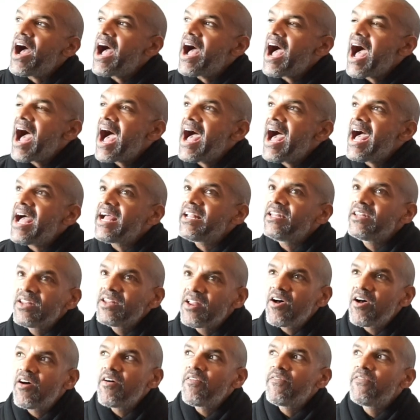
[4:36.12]
I
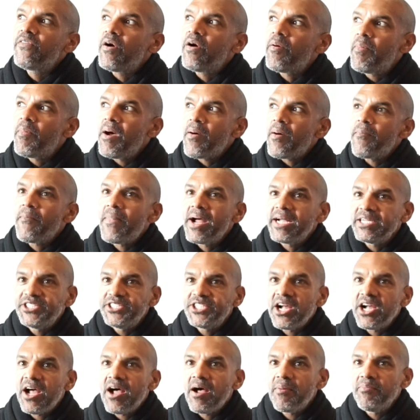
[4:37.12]
love about my
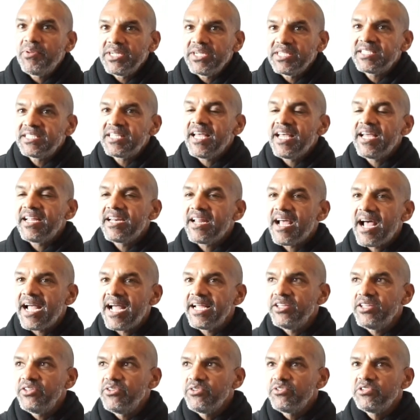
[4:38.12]
job is that I
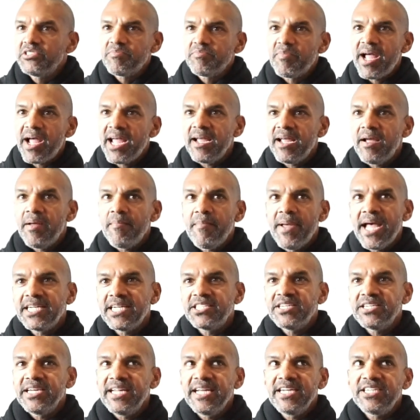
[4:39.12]
use my
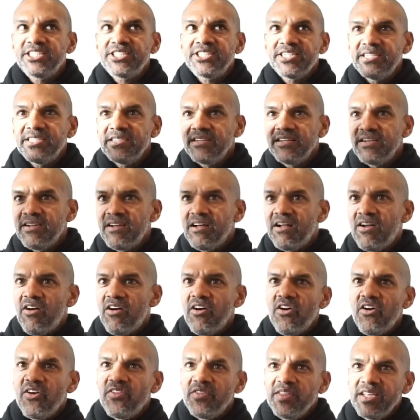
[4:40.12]
imagination
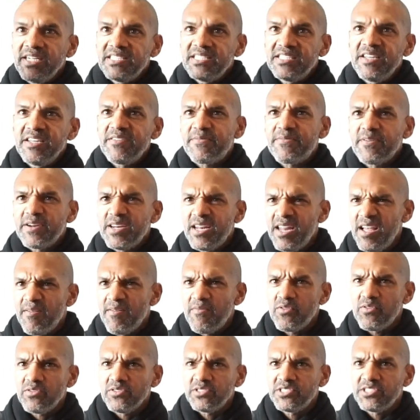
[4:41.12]
on these different
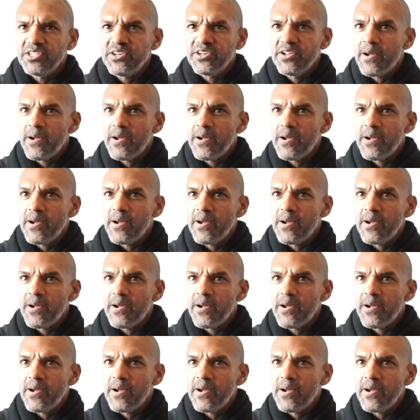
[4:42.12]
levels.